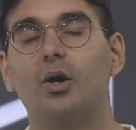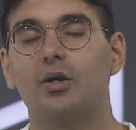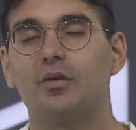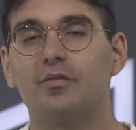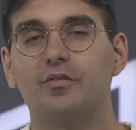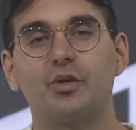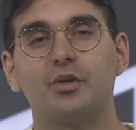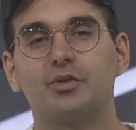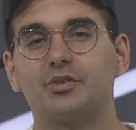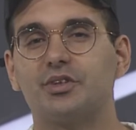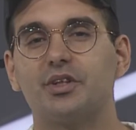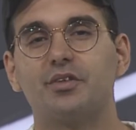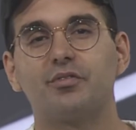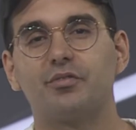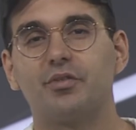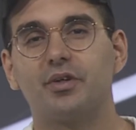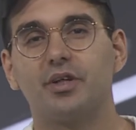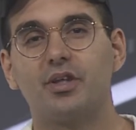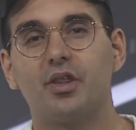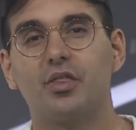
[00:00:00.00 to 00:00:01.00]
of those
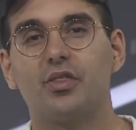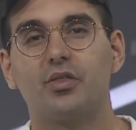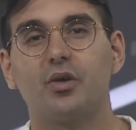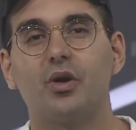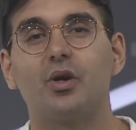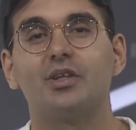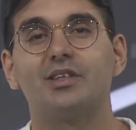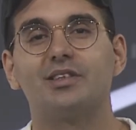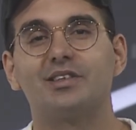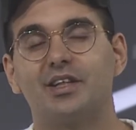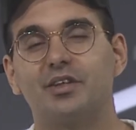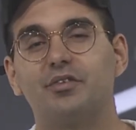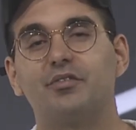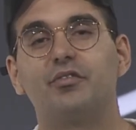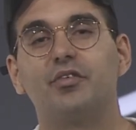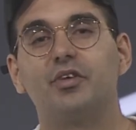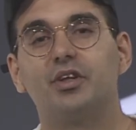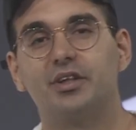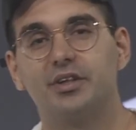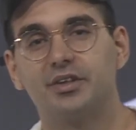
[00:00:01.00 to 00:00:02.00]
different thoughts and
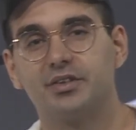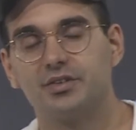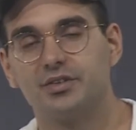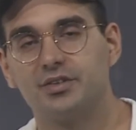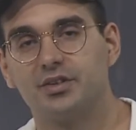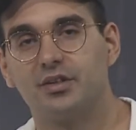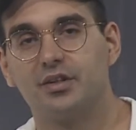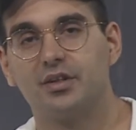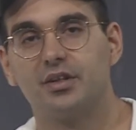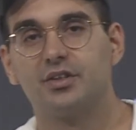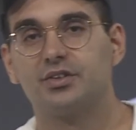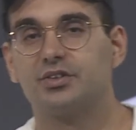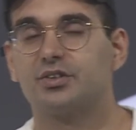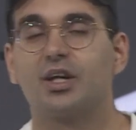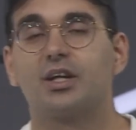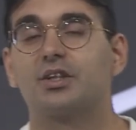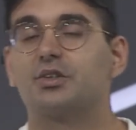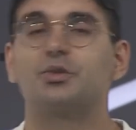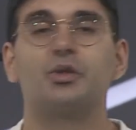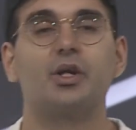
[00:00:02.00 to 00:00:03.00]
feelings
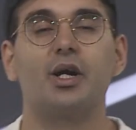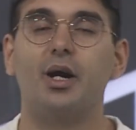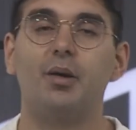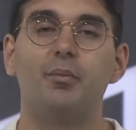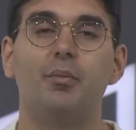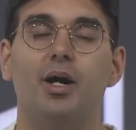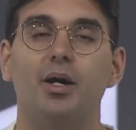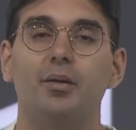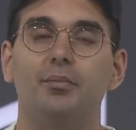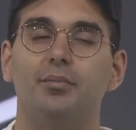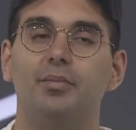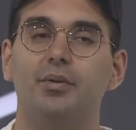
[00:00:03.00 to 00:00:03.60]
start to come up.